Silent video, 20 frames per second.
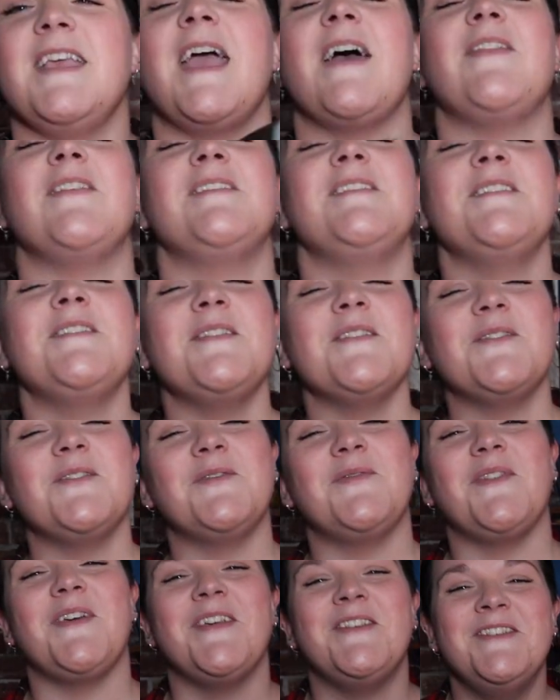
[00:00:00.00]
Yeah, this is the
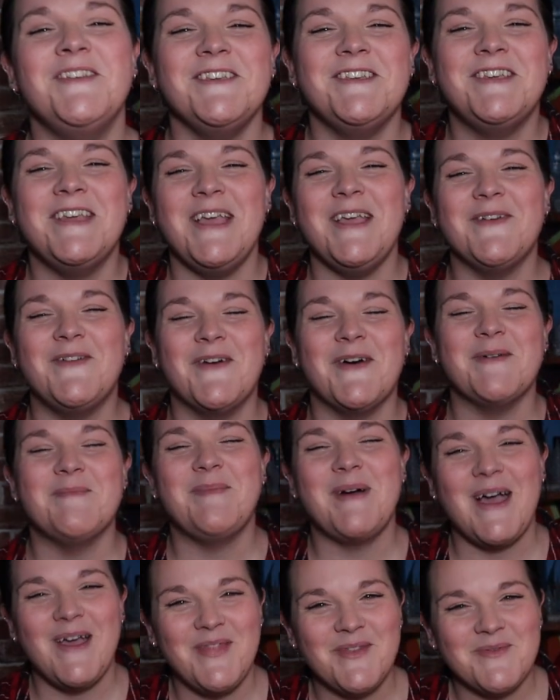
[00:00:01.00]
good versus evil
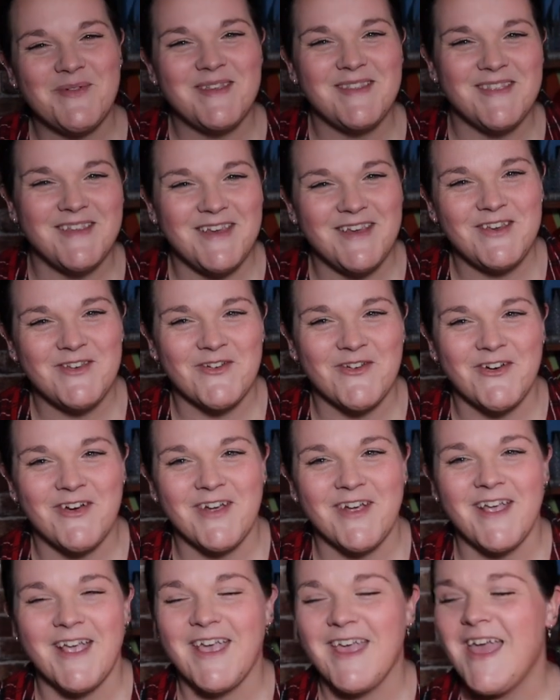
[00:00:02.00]
by the wizarding
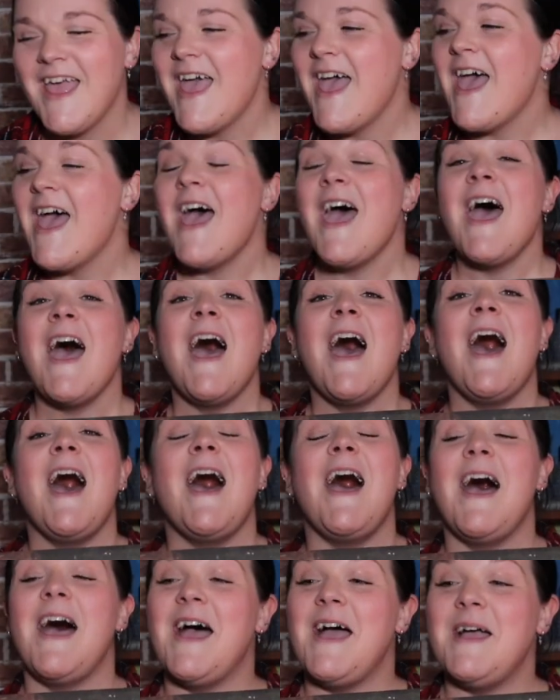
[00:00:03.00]
trunk.
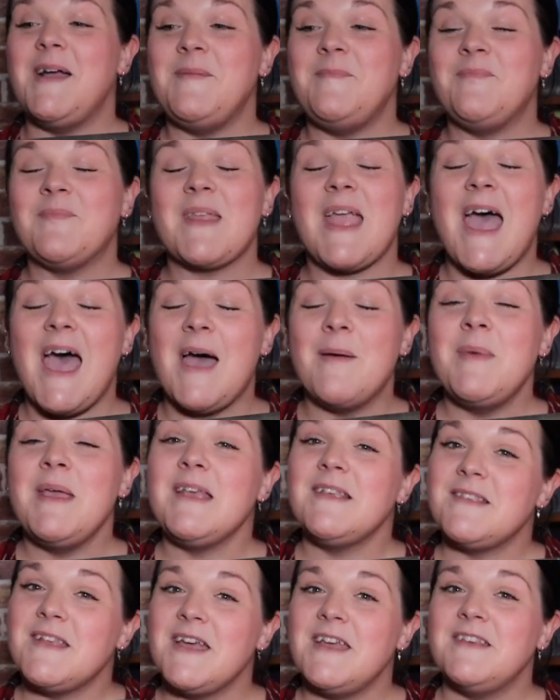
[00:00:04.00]
I'm
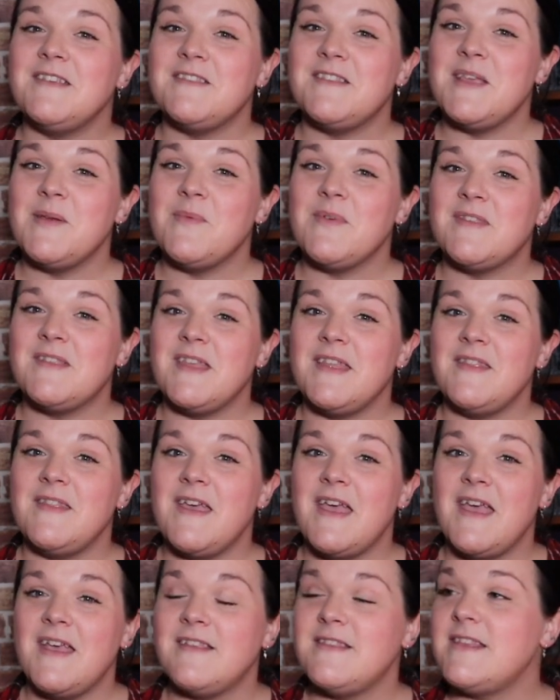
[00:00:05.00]
excited to see what's in
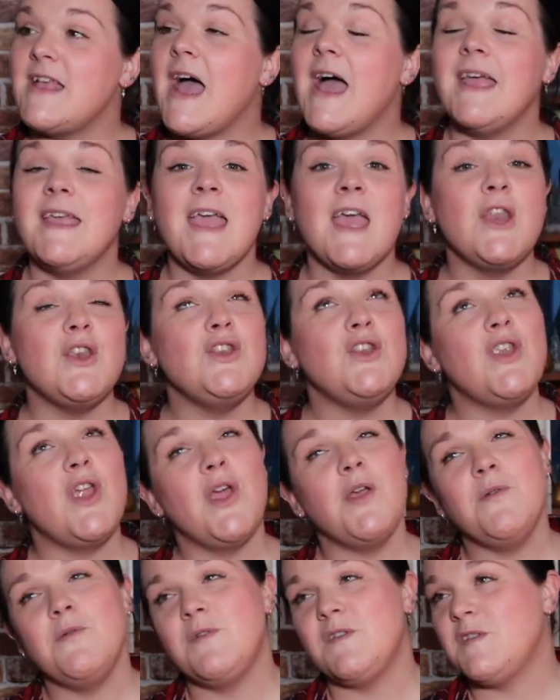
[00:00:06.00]
this. I get
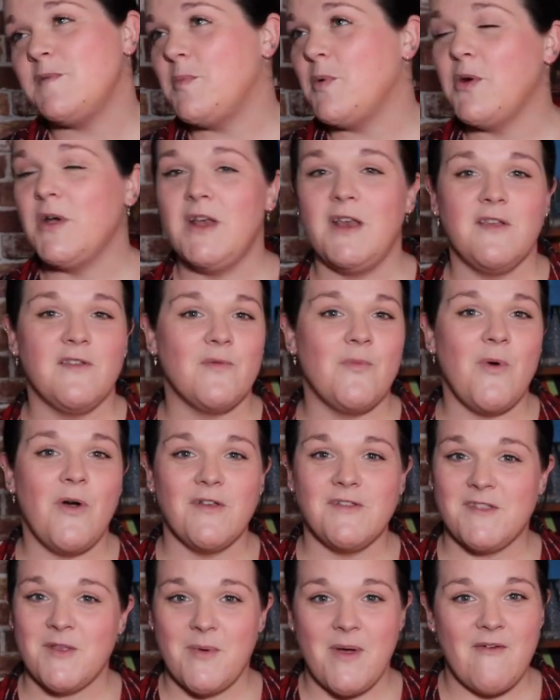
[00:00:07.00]
no spoilers
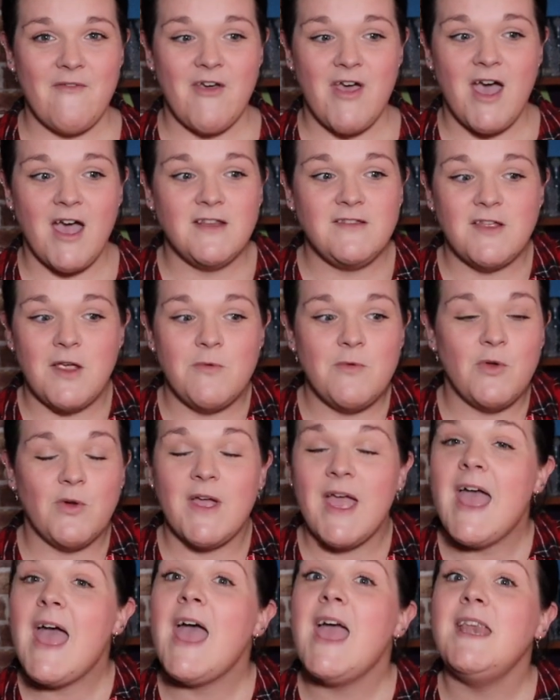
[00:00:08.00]
whatsoever. I don't
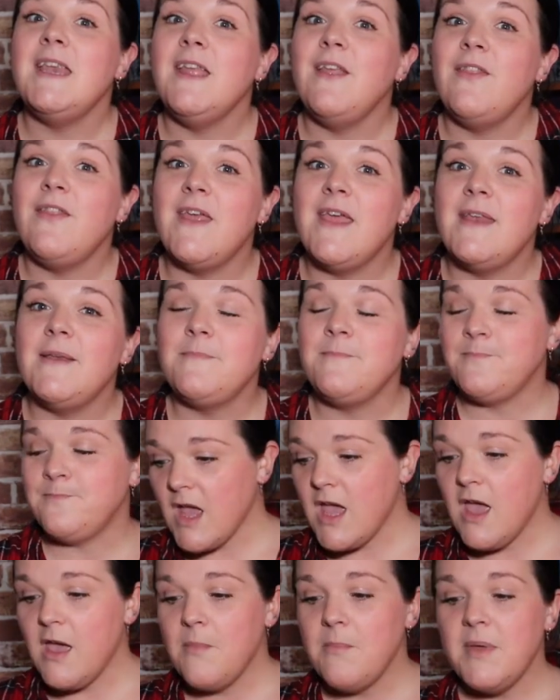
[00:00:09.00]
look at anything
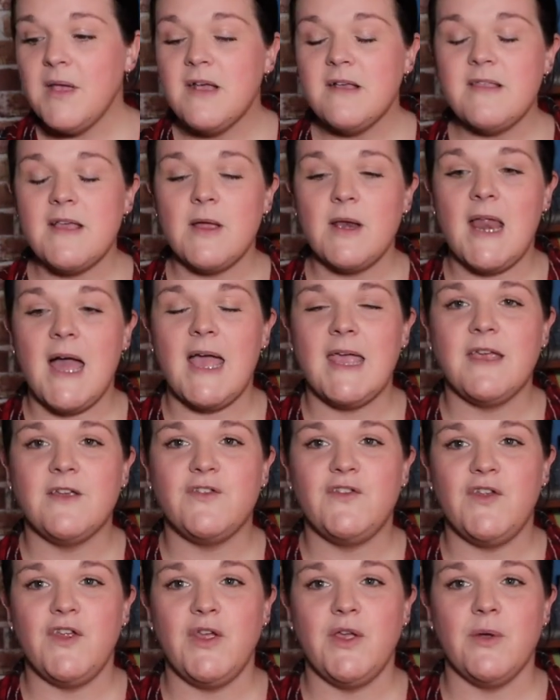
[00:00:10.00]
because I like
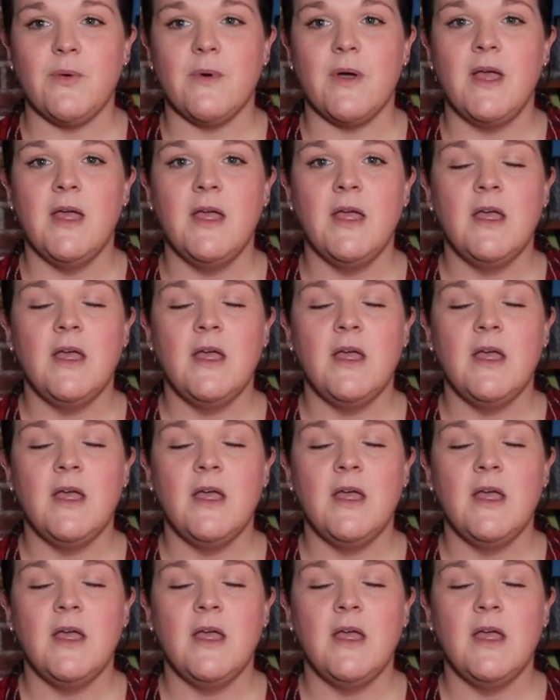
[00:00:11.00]
to